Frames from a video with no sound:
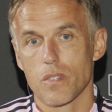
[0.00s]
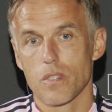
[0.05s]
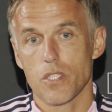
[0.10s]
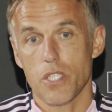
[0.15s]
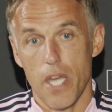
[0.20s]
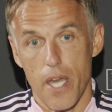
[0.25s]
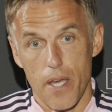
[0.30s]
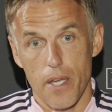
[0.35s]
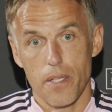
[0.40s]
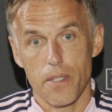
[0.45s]

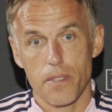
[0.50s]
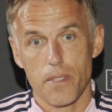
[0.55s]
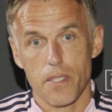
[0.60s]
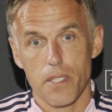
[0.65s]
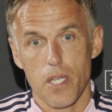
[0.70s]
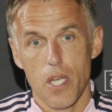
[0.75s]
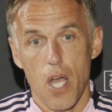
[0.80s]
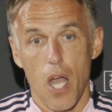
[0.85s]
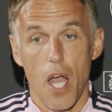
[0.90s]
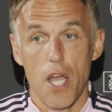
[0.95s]
Yeah.
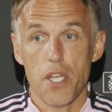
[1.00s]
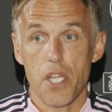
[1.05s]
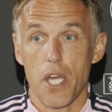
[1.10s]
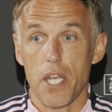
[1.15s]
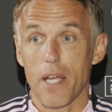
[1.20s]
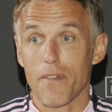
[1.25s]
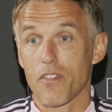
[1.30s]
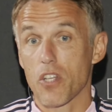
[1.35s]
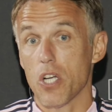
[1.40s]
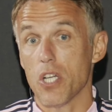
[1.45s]
And
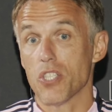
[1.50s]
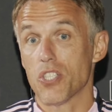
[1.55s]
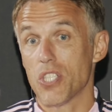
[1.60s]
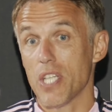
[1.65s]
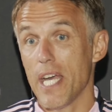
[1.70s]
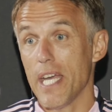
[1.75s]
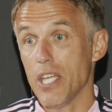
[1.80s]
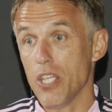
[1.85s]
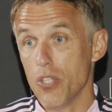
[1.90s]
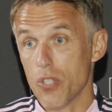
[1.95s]
I've got to
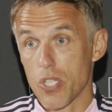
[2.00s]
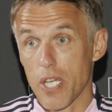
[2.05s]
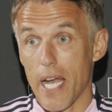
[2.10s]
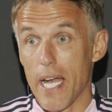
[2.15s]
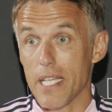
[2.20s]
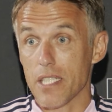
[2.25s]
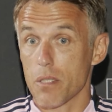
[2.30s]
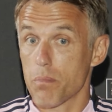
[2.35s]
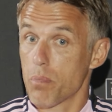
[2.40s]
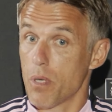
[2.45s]
say, you
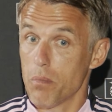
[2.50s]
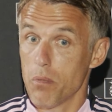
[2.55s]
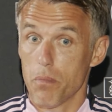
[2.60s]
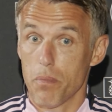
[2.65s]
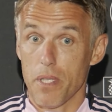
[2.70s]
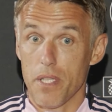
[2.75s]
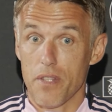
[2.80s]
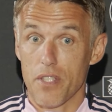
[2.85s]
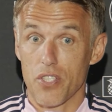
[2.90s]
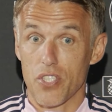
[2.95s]
guys are probably
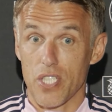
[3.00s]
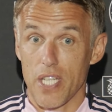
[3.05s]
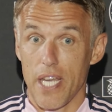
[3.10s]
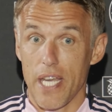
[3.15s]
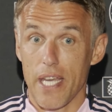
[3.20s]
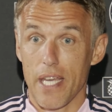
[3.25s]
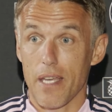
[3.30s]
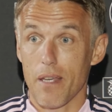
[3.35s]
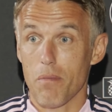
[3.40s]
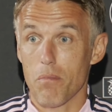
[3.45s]
in the
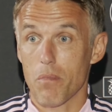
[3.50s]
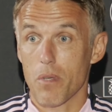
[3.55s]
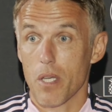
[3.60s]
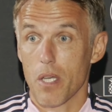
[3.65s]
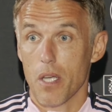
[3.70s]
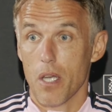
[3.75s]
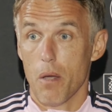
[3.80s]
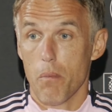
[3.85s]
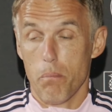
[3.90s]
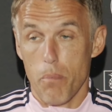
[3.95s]
same
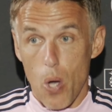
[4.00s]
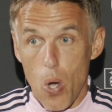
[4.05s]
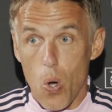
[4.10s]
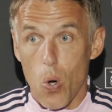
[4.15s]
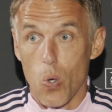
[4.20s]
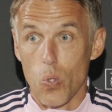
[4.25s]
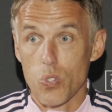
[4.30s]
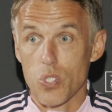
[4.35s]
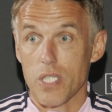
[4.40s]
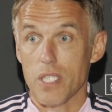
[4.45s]

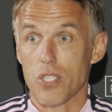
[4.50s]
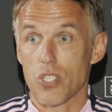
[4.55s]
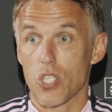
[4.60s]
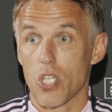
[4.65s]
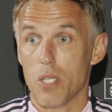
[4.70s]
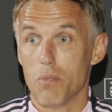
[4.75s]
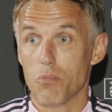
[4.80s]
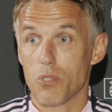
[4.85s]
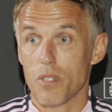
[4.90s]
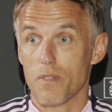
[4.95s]
boat in
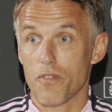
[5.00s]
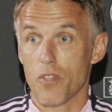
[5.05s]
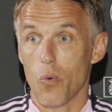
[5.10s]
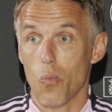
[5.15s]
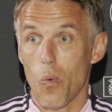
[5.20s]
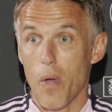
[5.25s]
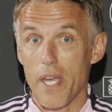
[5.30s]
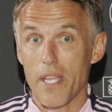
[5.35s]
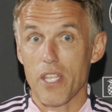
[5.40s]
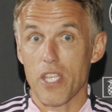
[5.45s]
terms of the
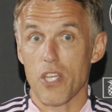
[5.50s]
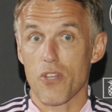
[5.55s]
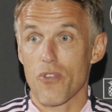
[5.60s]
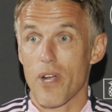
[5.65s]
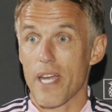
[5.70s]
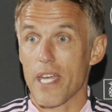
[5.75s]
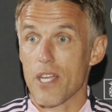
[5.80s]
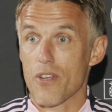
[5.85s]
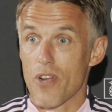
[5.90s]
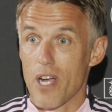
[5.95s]
way that you
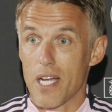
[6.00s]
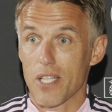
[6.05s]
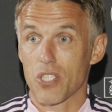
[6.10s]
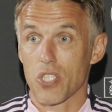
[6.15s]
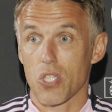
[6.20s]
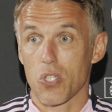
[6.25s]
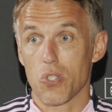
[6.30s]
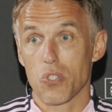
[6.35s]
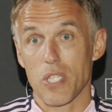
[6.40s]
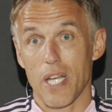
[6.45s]
write your
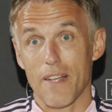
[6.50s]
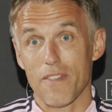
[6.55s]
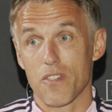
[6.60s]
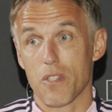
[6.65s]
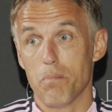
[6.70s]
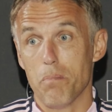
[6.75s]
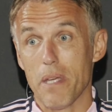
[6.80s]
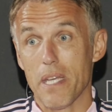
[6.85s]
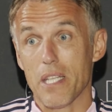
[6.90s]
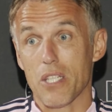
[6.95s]
articles have to
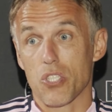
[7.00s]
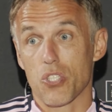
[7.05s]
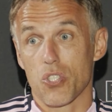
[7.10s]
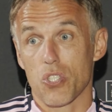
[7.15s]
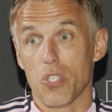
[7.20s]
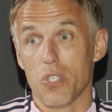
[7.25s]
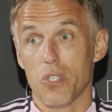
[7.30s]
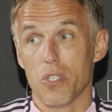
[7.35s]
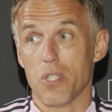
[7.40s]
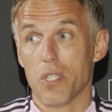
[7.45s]
be in a
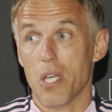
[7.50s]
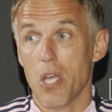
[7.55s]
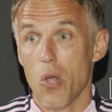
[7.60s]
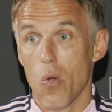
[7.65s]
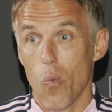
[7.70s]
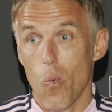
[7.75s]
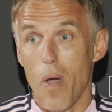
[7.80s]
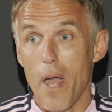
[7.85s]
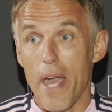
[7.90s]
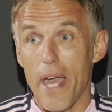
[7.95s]
certain
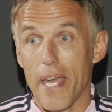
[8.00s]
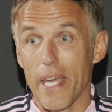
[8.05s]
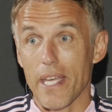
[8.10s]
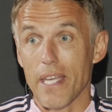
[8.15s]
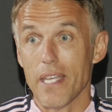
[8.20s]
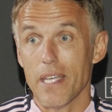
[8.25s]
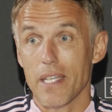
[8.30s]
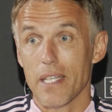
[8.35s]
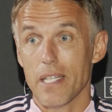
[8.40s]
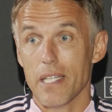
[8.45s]

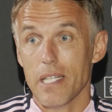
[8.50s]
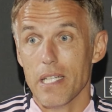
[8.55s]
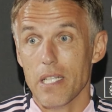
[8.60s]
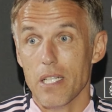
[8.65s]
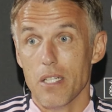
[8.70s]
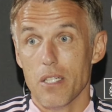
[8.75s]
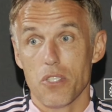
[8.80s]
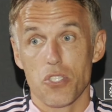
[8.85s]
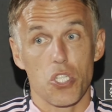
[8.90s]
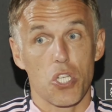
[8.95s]
way
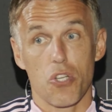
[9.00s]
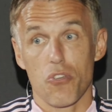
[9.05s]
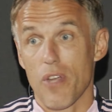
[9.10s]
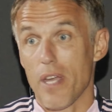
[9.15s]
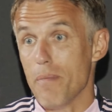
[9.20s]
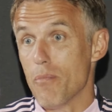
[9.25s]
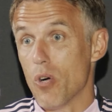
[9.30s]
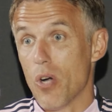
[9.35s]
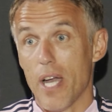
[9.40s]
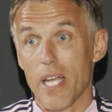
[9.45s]
to create
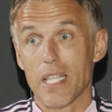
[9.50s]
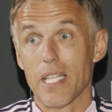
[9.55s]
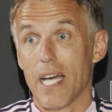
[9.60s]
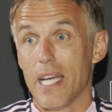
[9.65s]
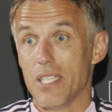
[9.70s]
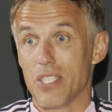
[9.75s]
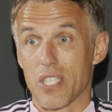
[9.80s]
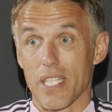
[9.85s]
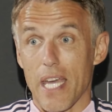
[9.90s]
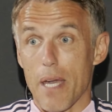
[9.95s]
more
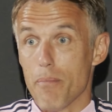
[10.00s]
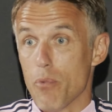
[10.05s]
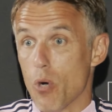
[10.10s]
headlines, to get